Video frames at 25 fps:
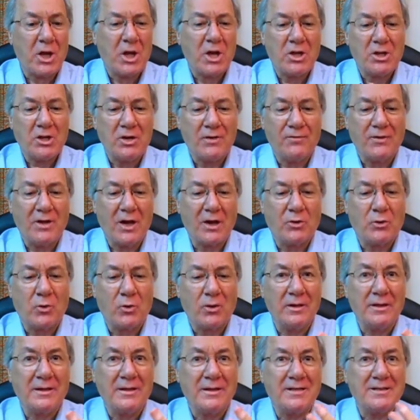You've done
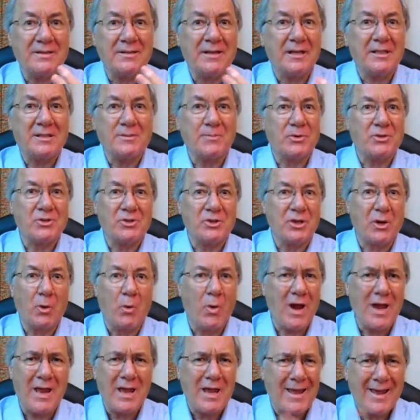all of these things, but you know
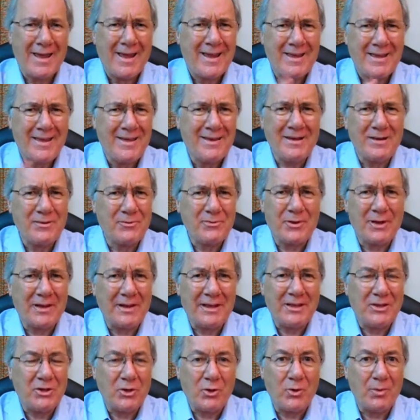what? You didn't really
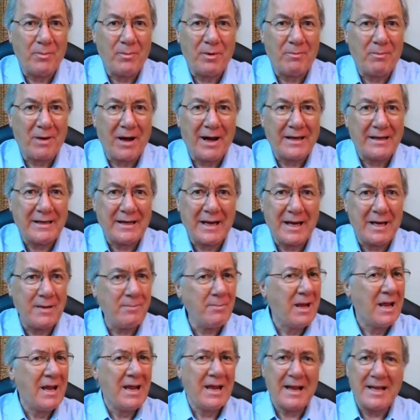do them in my name,
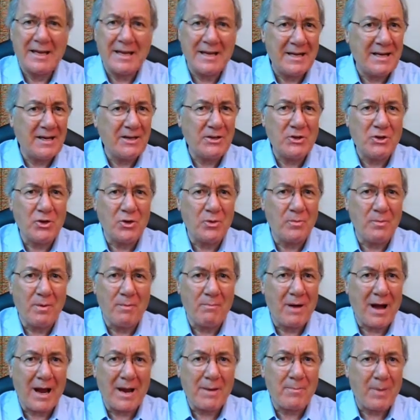and you didn't do them in
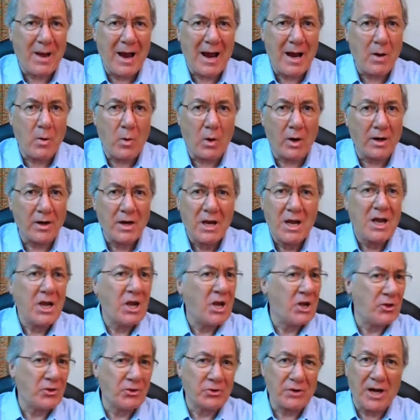my power,
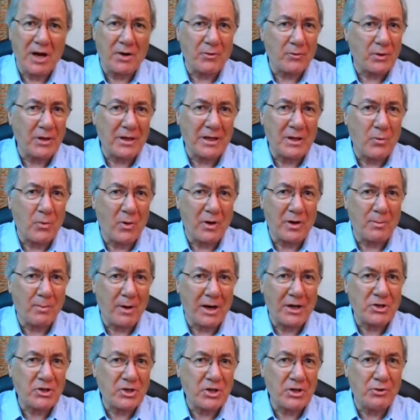and you're not really one of my
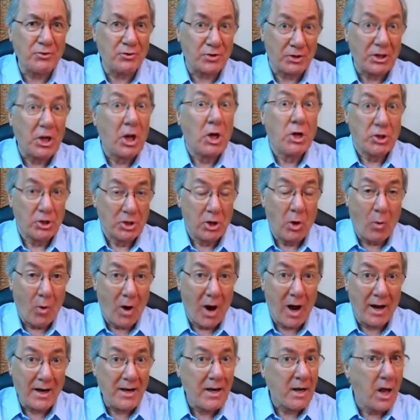children. You know
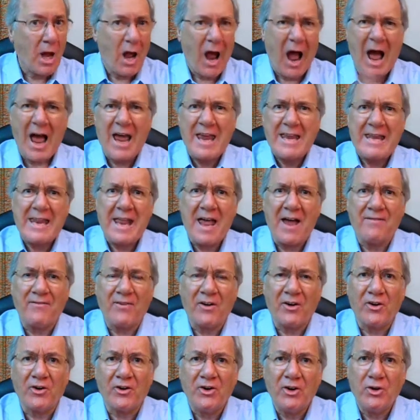why? I
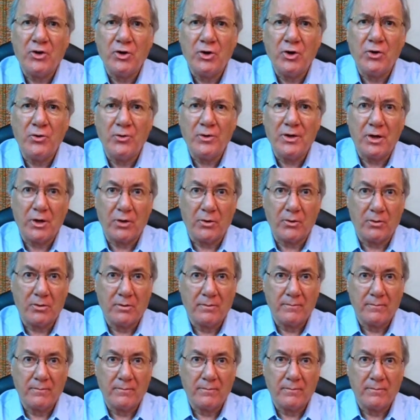never knew you.